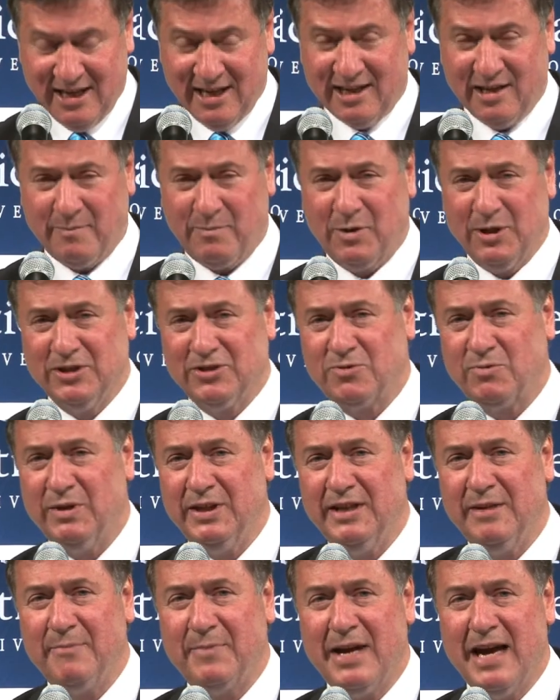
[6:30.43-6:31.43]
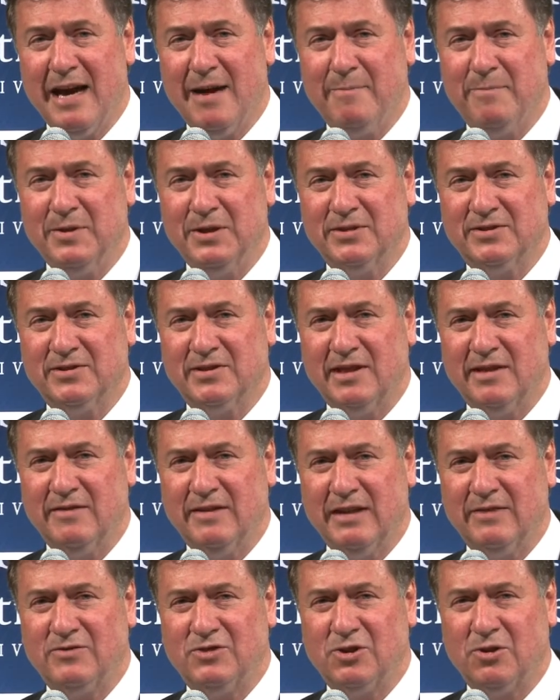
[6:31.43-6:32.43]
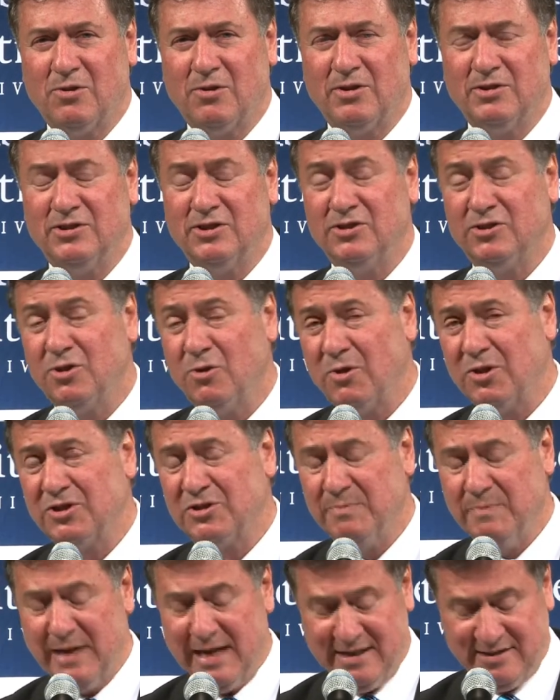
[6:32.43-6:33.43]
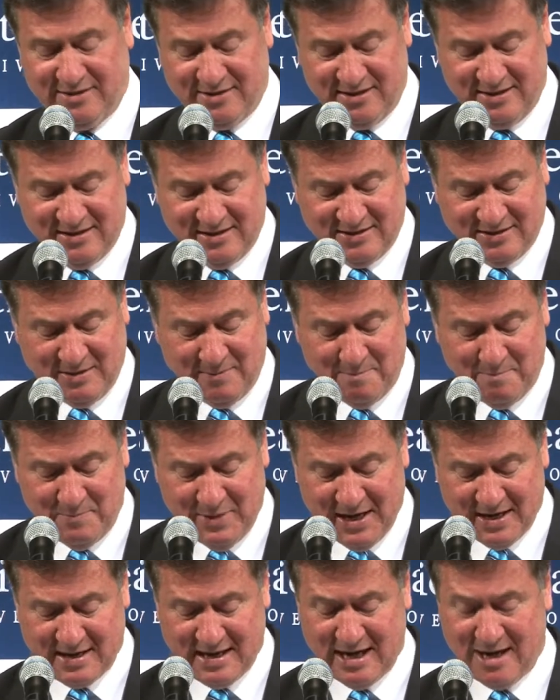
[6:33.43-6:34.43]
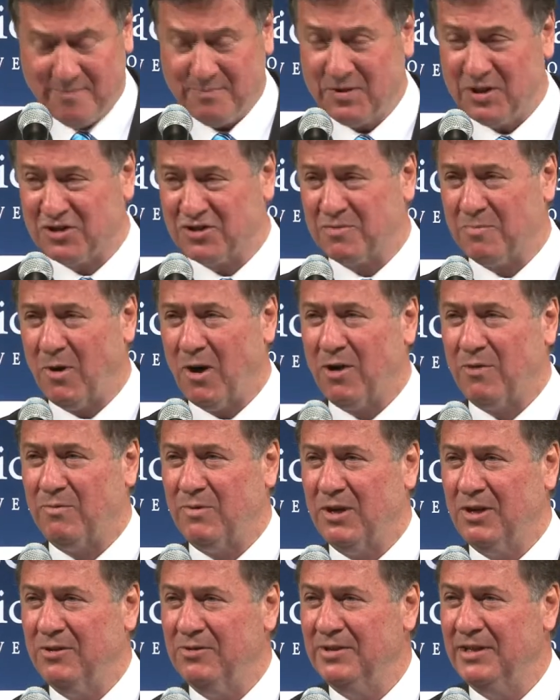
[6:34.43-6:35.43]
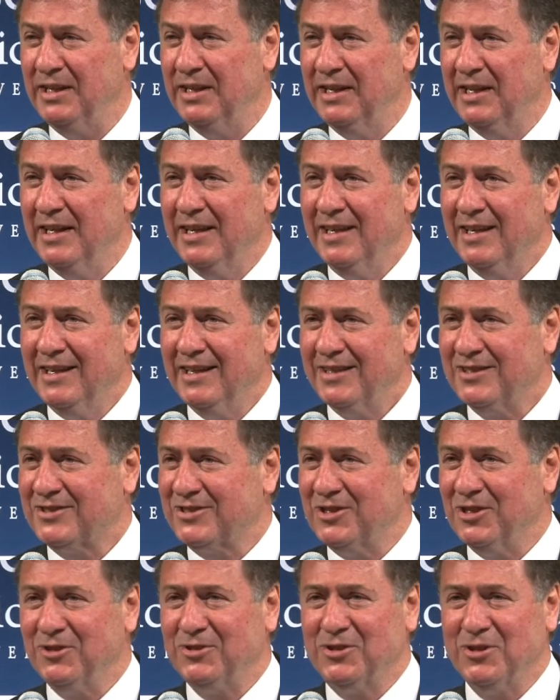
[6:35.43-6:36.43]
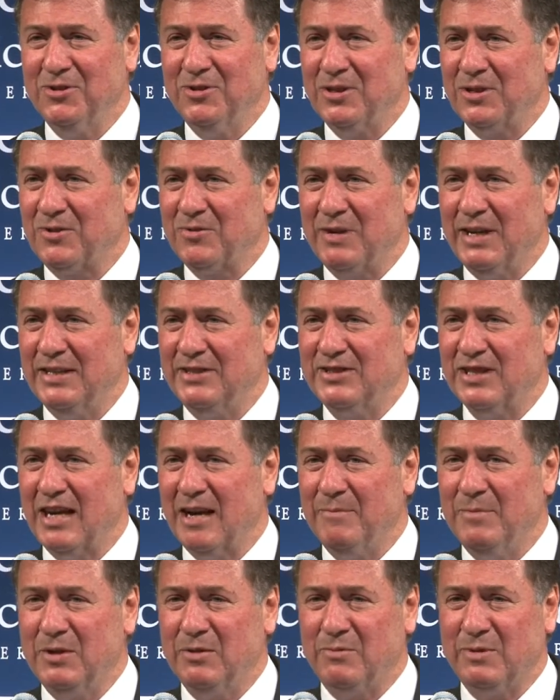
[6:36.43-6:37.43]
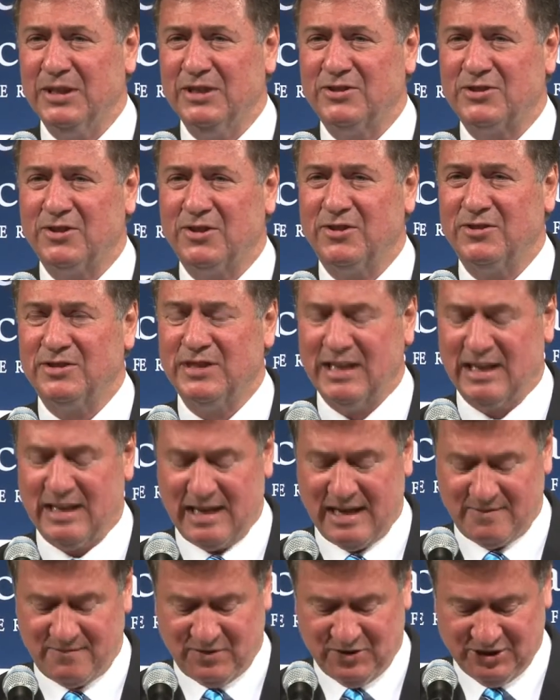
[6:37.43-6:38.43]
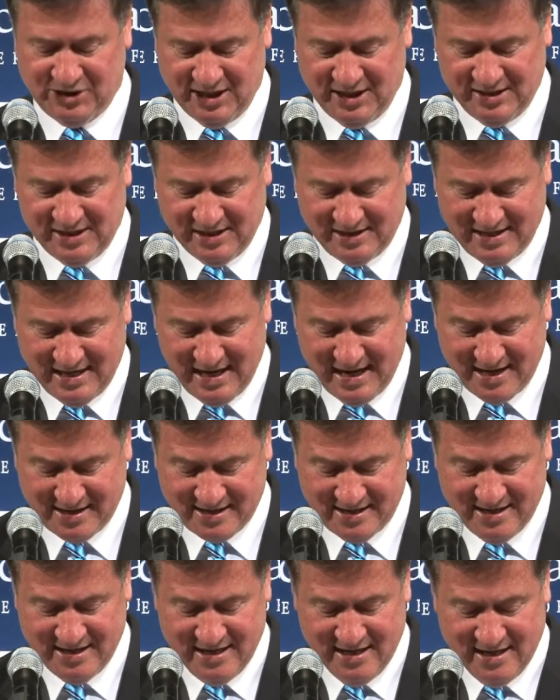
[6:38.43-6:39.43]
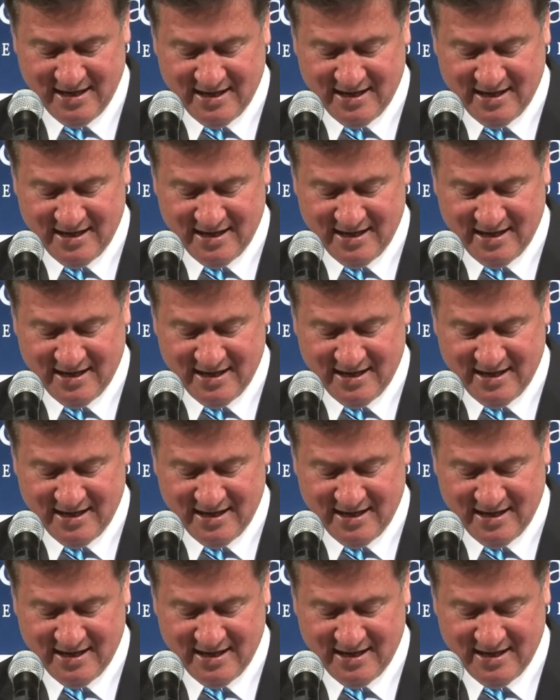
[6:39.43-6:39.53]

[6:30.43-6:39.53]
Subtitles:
The Prince William campus of George Mason is a big help. The Smart Road is still doing a great job in research at Virginia Tech.